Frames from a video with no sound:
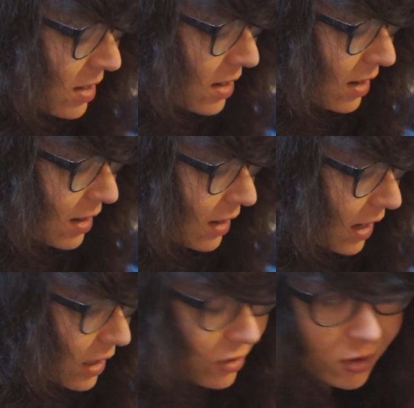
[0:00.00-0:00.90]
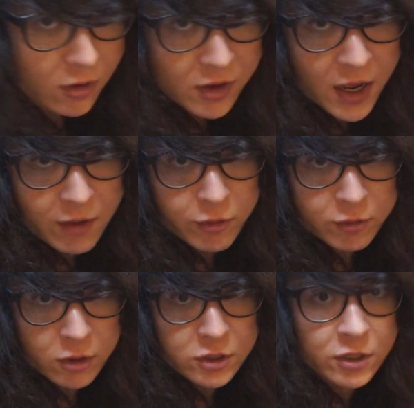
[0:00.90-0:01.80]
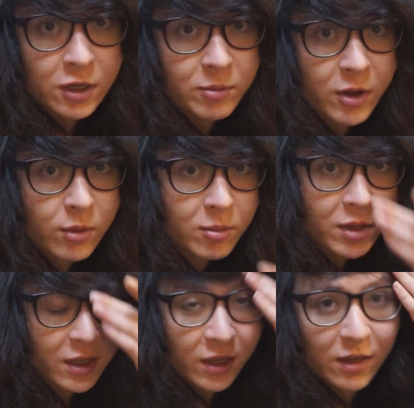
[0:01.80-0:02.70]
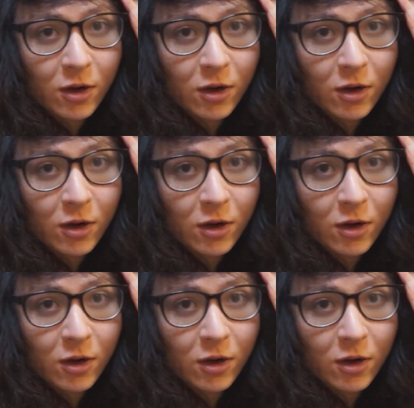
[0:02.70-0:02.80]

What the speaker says: I currently have a version on my website.